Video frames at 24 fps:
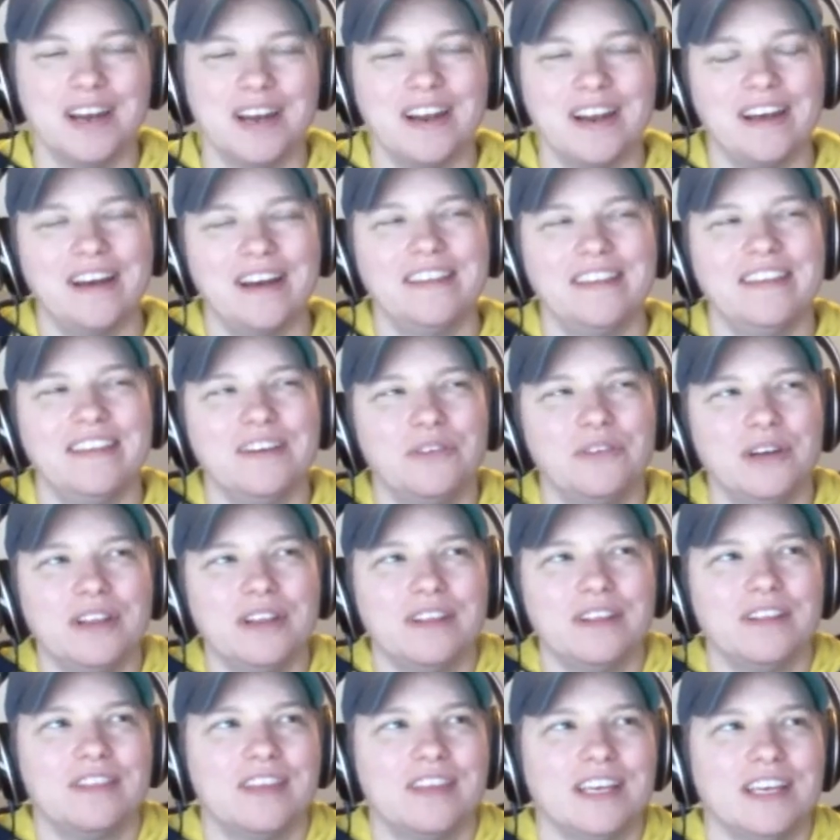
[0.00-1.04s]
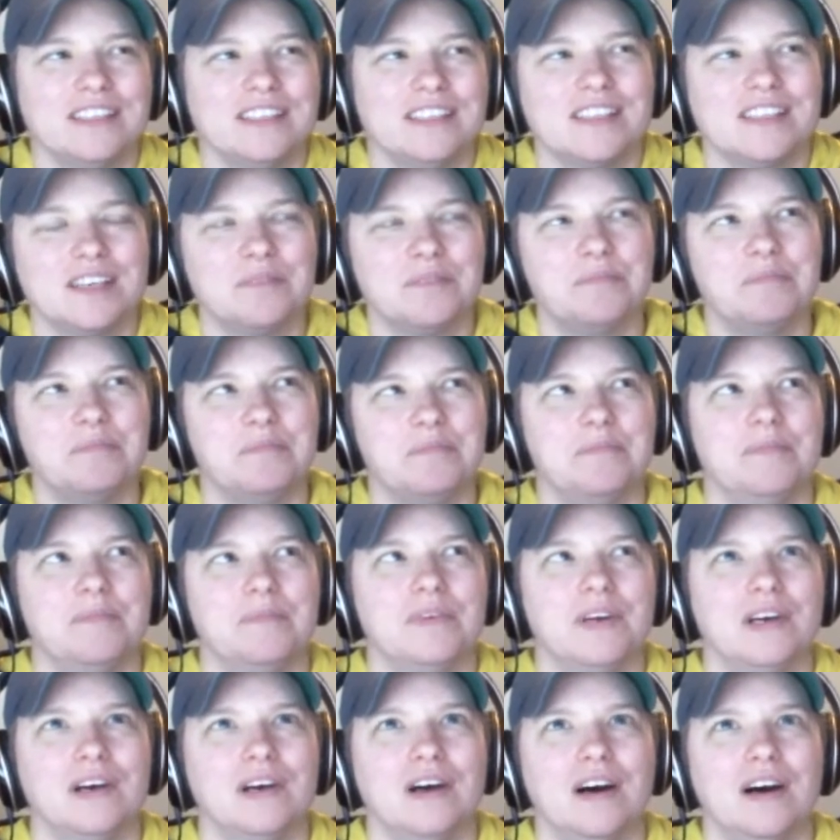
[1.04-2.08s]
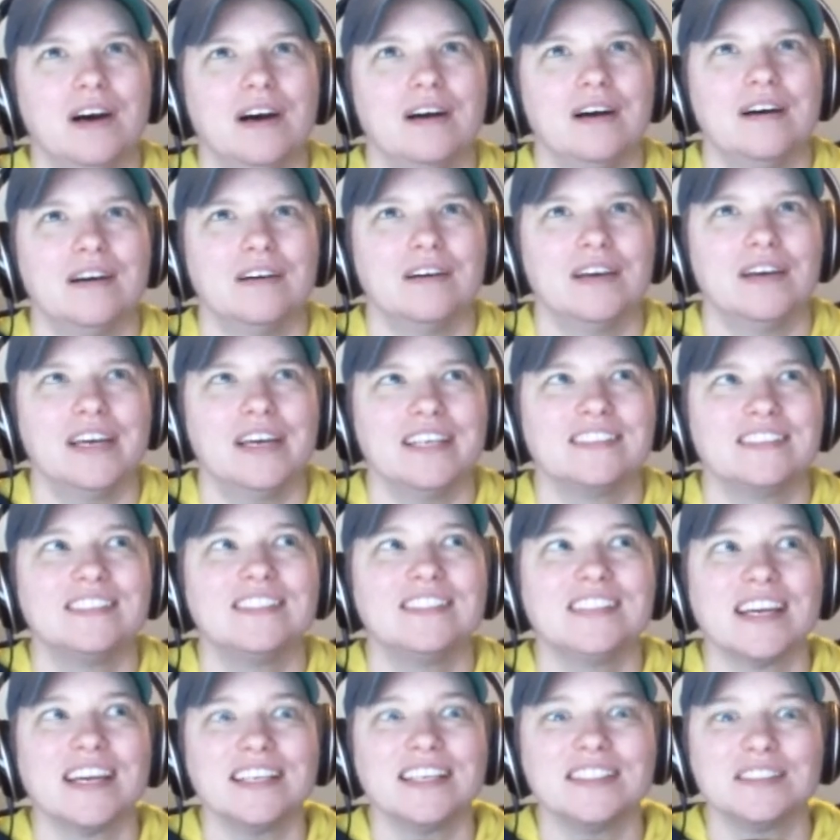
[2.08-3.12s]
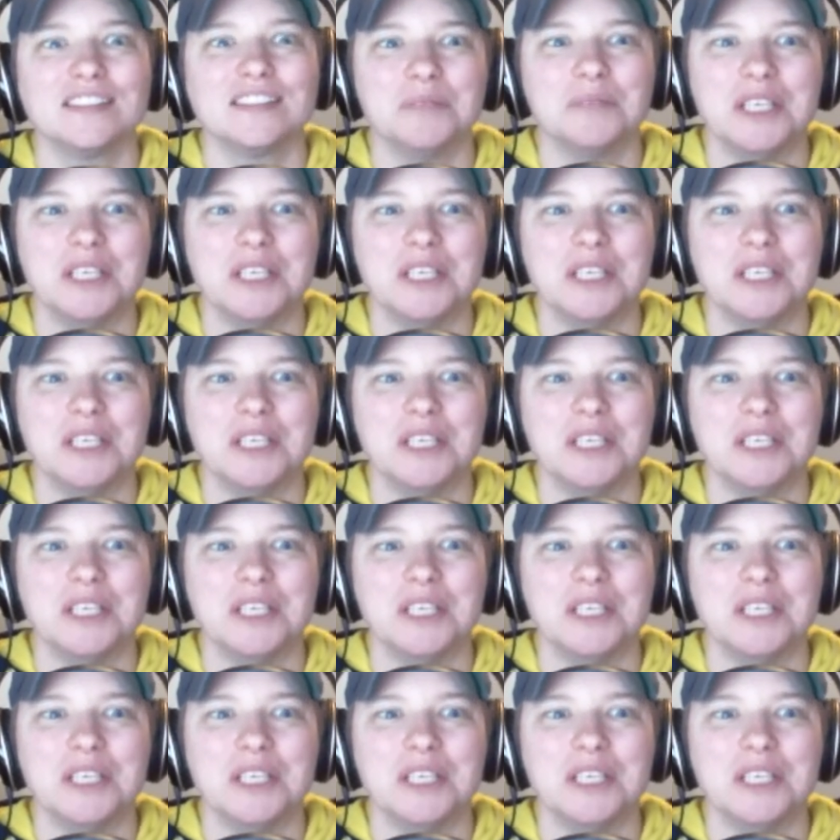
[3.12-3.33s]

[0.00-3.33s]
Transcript: And I think one of the things that excites